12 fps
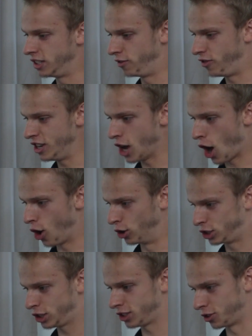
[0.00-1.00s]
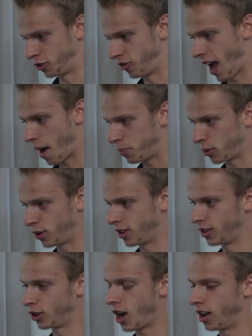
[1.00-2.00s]
host or rapper
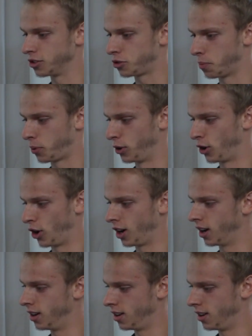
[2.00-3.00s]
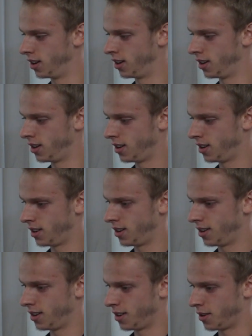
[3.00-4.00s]
or entrepreneur?
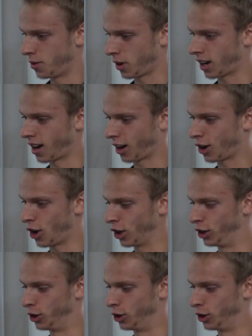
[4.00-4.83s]
What can I call you?